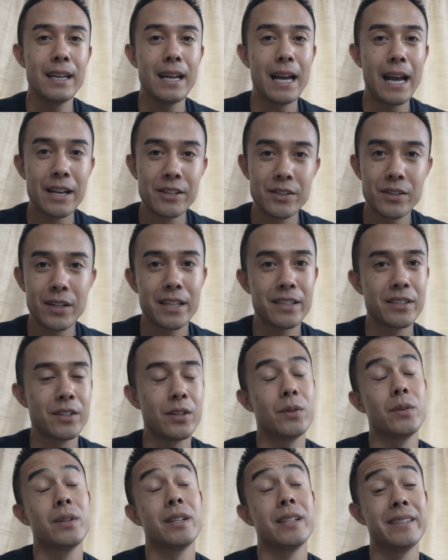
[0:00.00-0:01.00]
as you guys
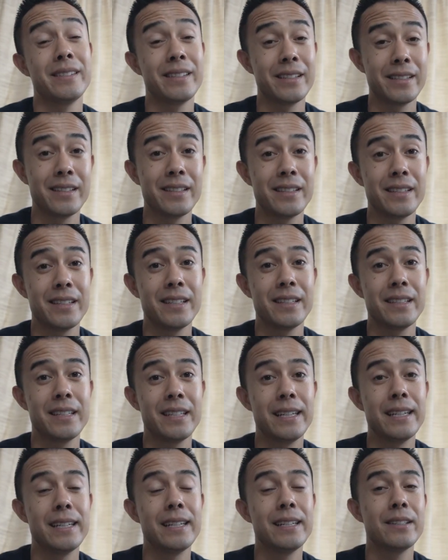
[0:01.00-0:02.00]
know, consistency is
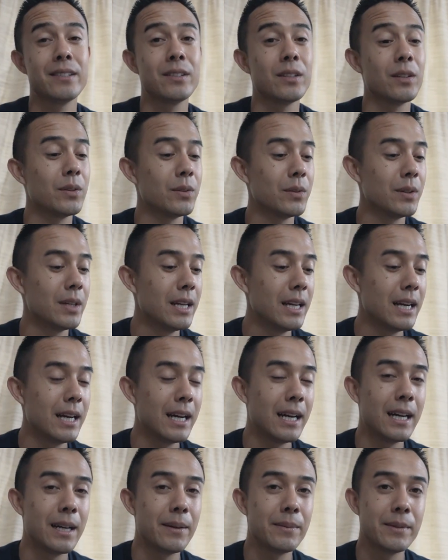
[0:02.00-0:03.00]
key, so
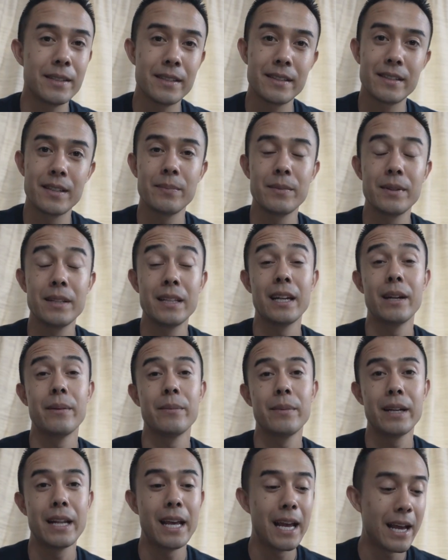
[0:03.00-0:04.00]
this is something that
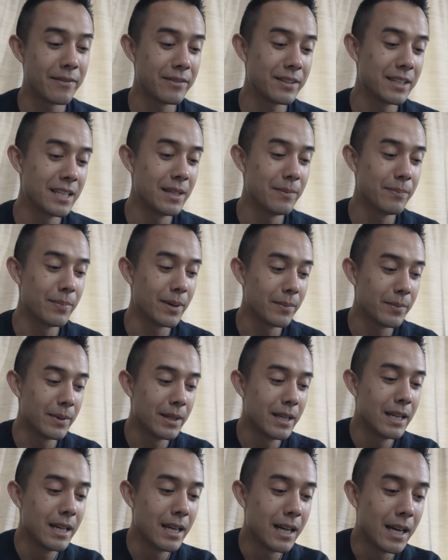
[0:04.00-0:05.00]
I'm gonna have to keep up.
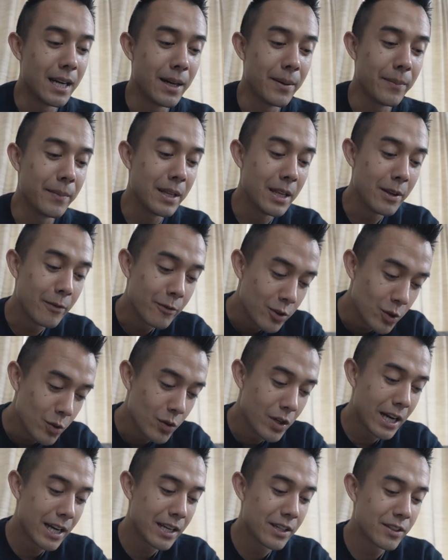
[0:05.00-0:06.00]
If
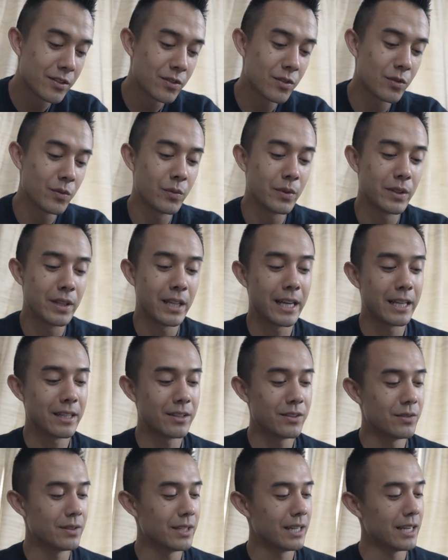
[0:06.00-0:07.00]
you guys would
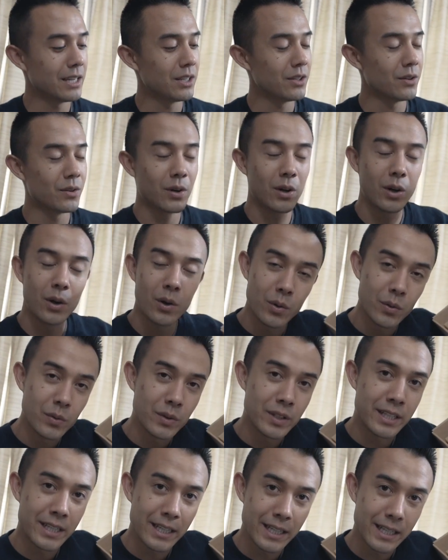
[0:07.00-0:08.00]
like to get your
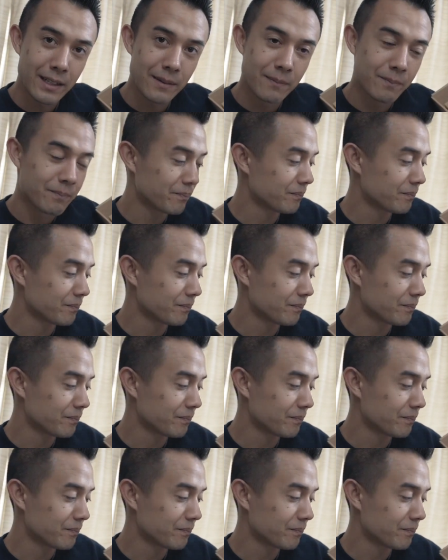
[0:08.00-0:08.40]
own kit,